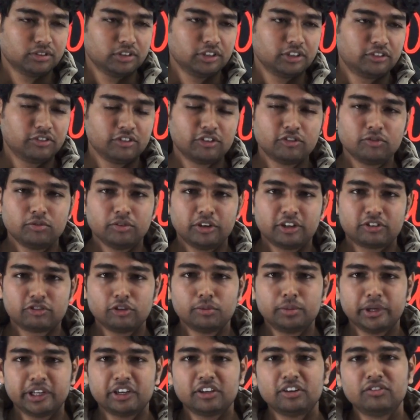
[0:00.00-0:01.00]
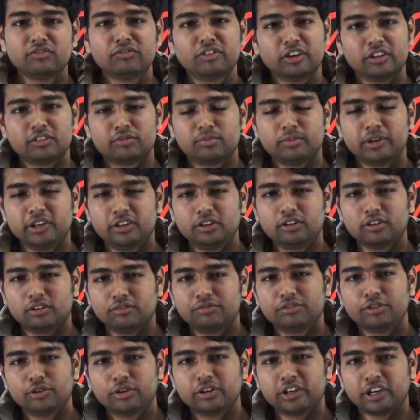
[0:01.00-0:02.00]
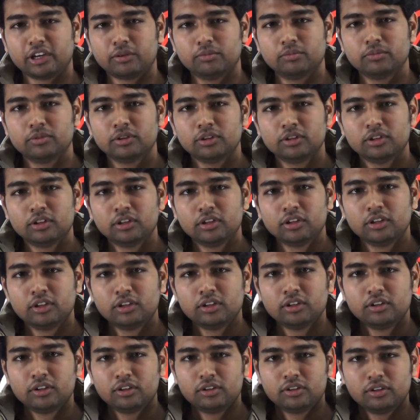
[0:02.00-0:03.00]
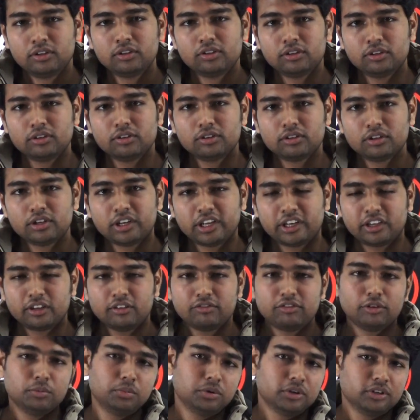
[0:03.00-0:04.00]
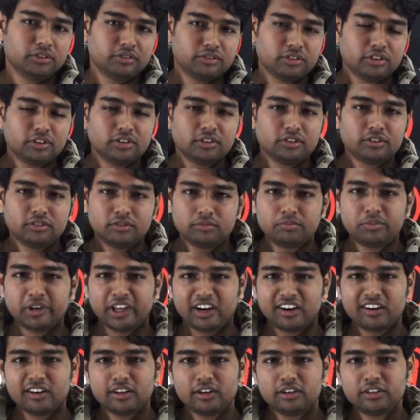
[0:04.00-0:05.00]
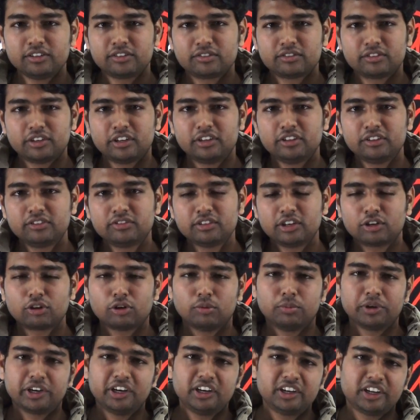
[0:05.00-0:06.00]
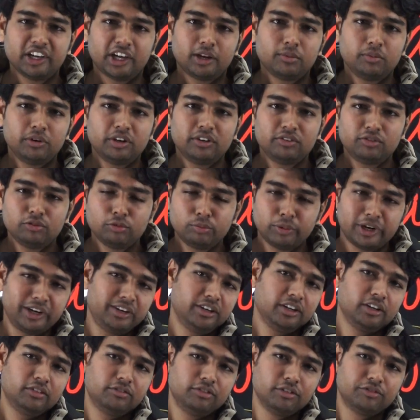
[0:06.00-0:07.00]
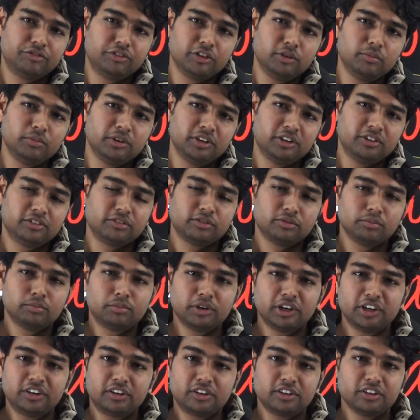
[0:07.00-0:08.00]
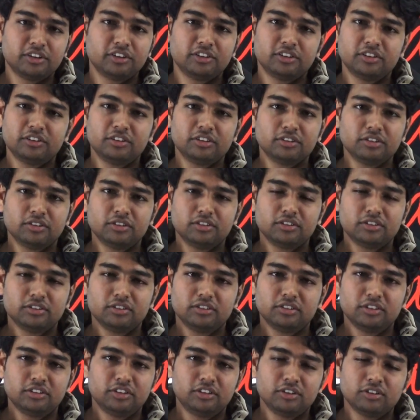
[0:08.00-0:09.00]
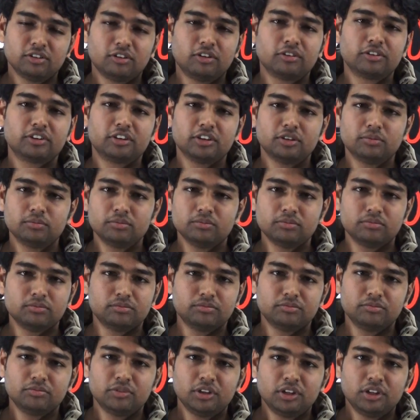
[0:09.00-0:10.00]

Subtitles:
it will be an investment of your time. Like if a person parallelly studies the topic in 10 minutes, you might take 15 minutes, but in long term,